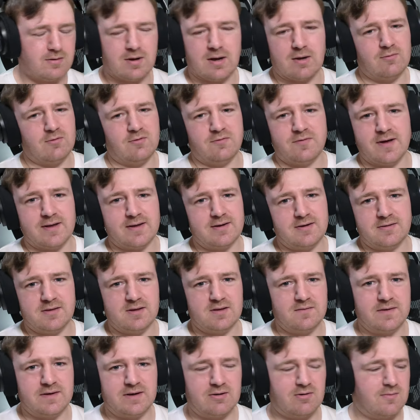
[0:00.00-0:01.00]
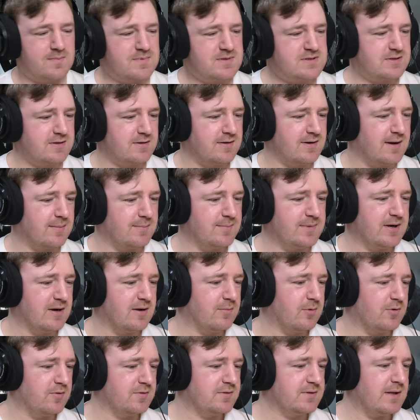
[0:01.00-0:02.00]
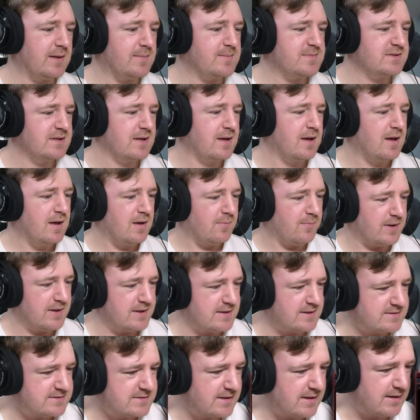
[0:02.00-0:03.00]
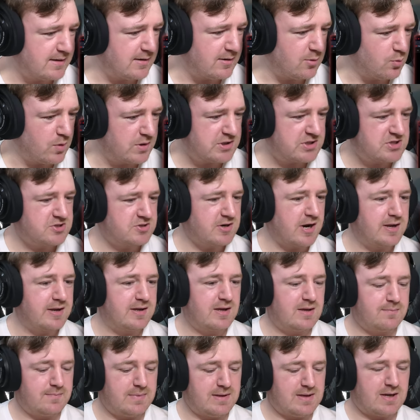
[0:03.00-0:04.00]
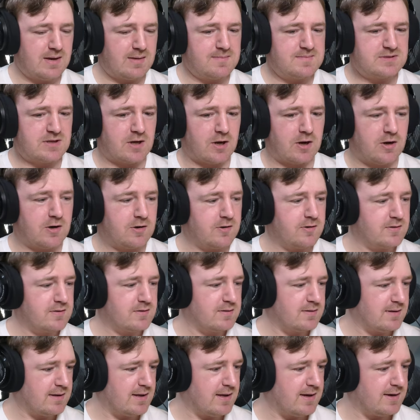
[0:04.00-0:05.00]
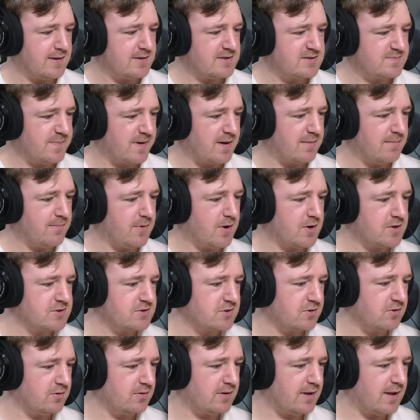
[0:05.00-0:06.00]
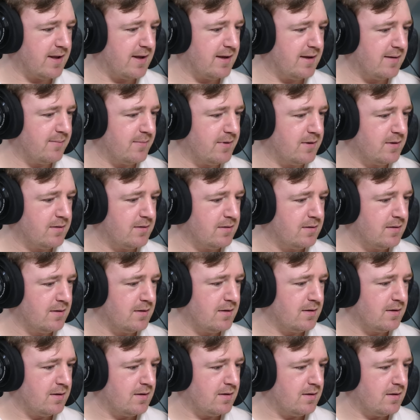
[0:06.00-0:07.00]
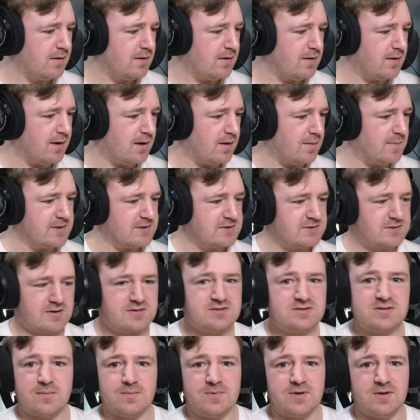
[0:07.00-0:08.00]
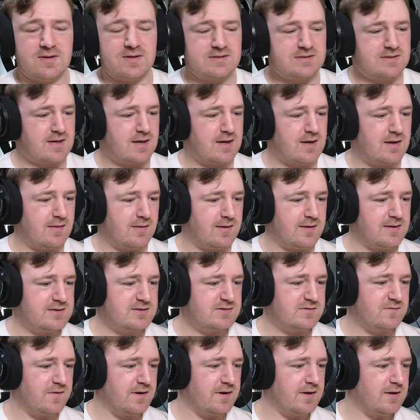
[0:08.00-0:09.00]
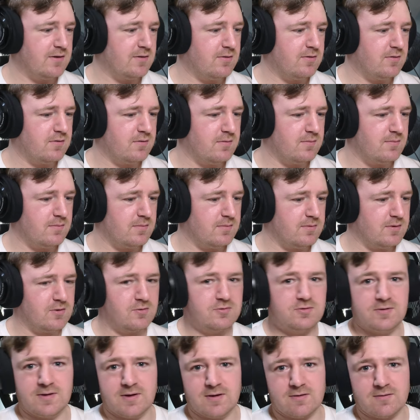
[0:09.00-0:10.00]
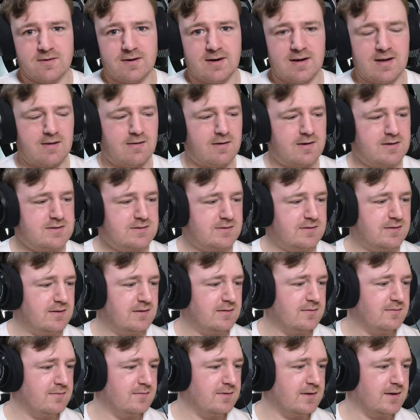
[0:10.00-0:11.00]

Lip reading: We'll find out in the video, I'm sure. I'm terrible with names. But it's When Striking Becomes Art, and it's by Marshall Lamb. Make sure to sub to this guy, like his video. Go do that right now, actually.